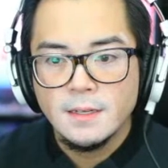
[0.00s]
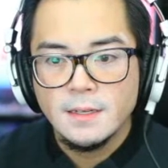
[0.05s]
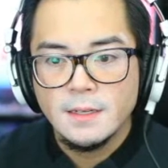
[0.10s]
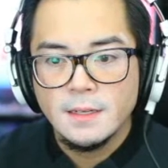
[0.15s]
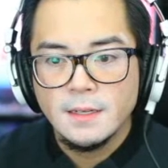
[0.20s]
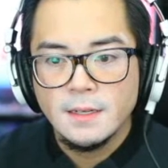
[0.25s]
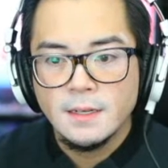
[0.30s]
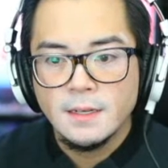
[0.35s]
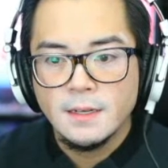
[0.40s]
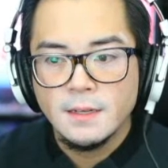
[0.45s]

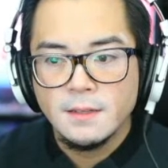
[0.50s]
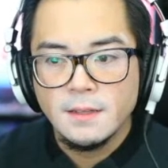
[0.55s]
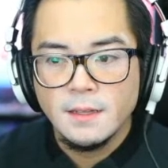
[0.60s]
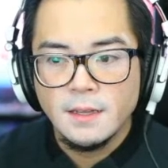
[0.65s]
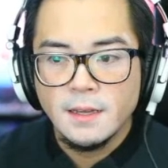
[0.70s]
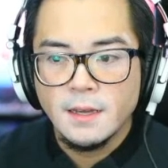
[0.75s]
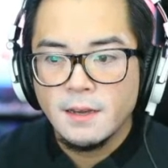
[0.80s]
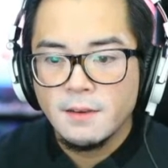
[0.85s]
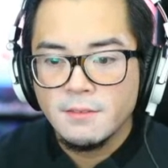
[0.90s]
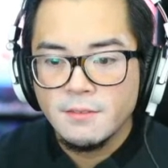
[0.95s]
They
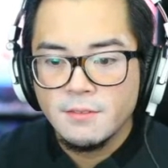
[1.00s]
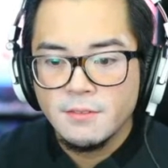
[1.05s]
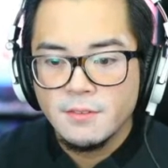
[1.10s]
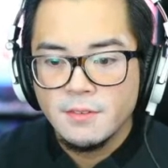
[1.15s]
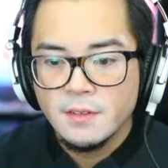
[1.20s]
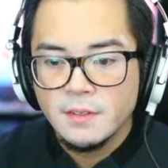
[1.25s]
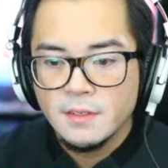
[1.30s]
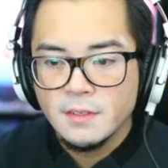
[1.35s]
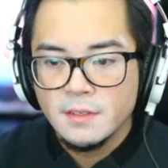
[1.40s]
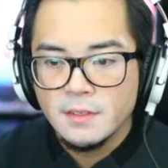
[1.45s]
have,
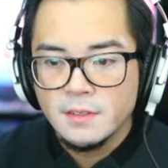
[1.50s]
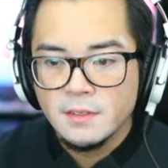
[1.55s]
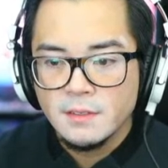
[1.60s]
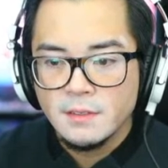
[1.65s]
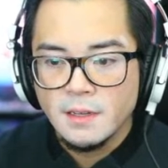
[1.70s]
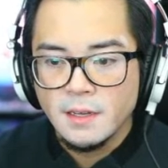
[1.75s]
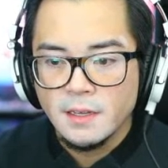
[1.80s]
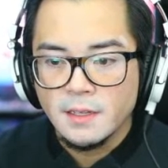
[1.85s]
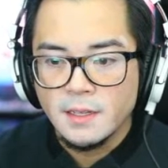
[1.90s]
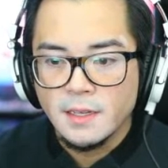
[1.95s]

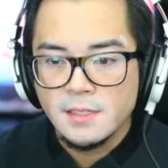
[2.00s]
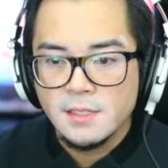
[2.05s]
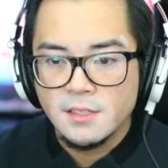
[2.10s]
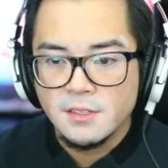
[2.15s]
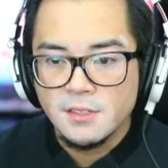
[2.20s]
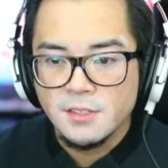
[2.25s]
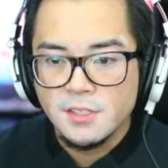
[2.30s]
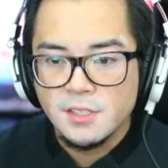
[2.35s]
I guess there's,